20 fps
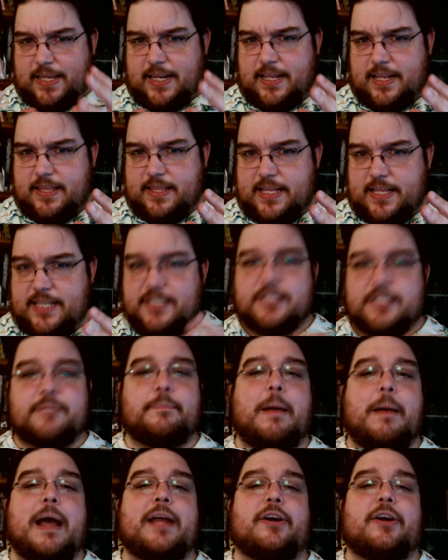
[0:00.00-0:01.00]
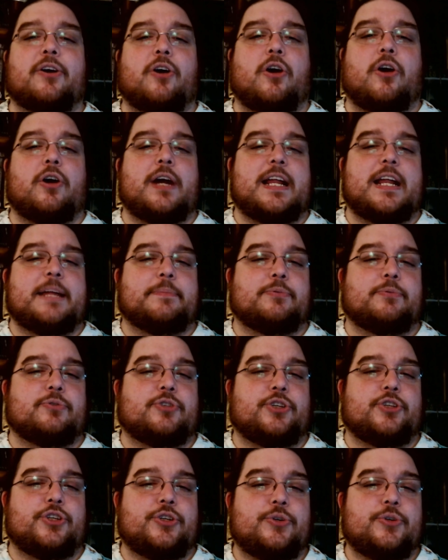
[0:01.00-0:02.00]
the spider are able
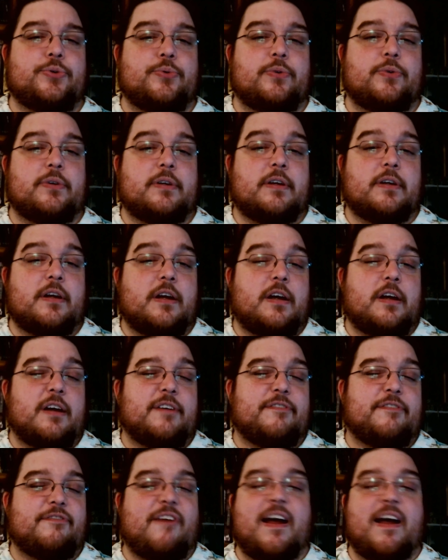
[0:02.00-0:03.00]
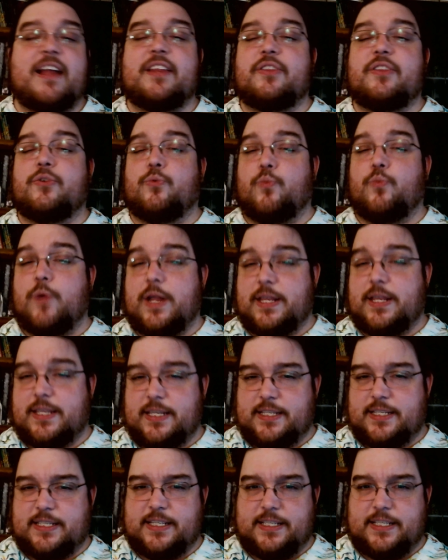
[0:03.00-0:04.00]
to find the
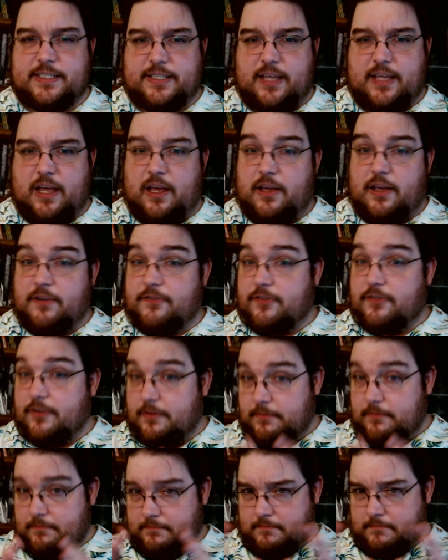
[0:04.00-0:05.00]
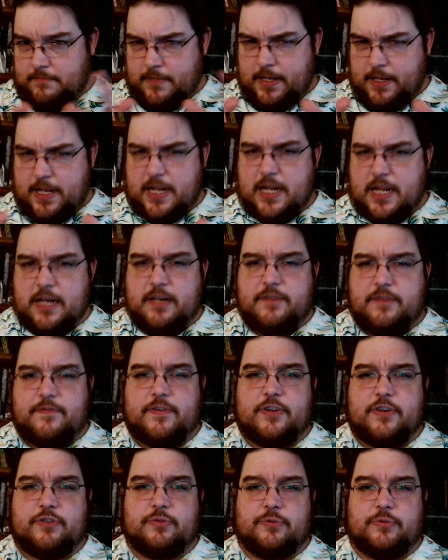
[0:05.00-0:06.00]
weaknesses of
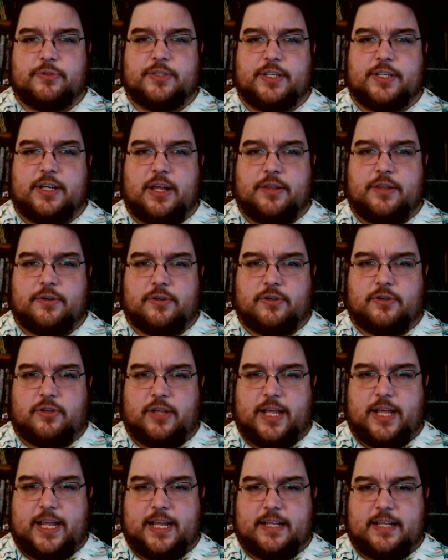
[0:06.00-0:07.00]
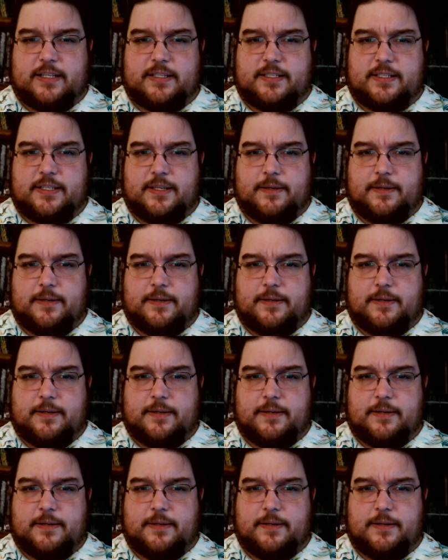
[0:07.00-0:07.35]
individuals in other clans,